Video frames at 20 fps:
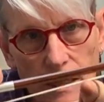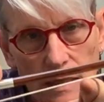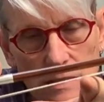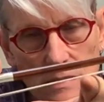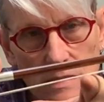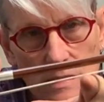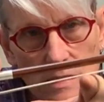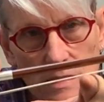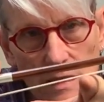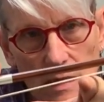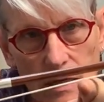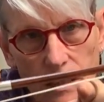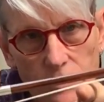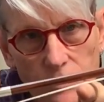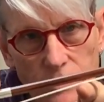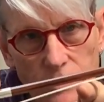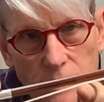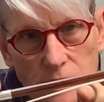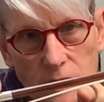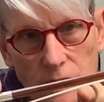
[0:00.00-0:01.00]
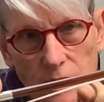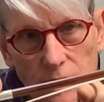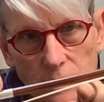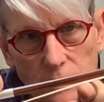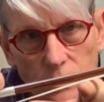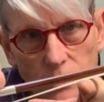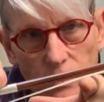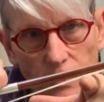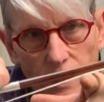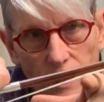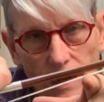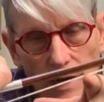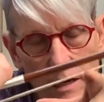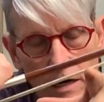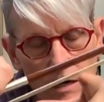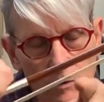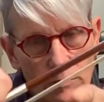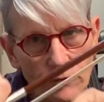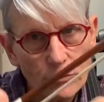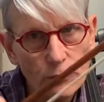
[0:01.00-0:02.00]
and sink the stick to the
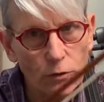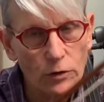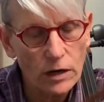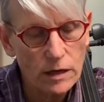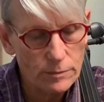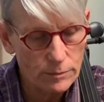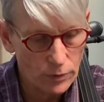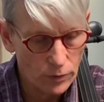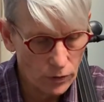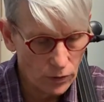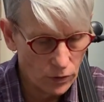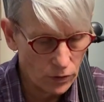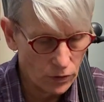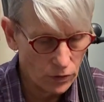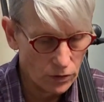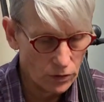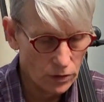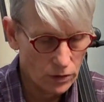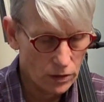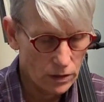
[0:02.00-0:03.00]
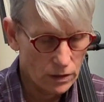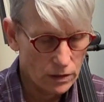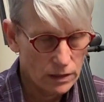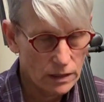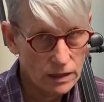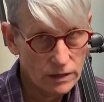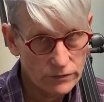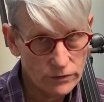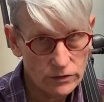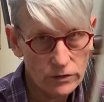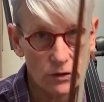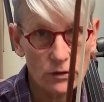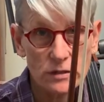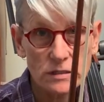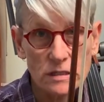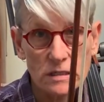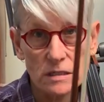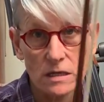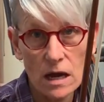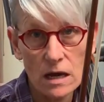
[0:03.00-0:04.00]
hair before I pull, even though this
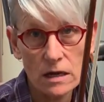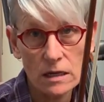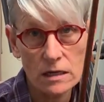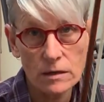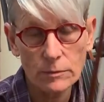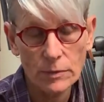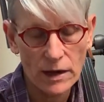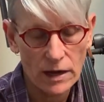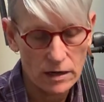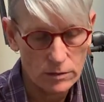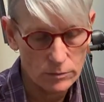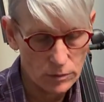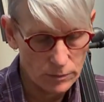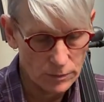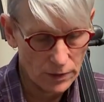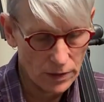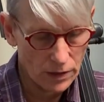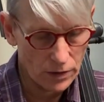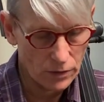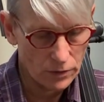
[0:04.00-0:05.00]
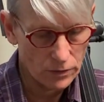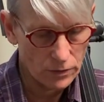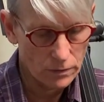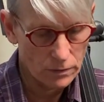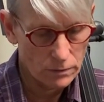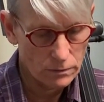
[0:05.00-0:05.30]
is not a compatible bow,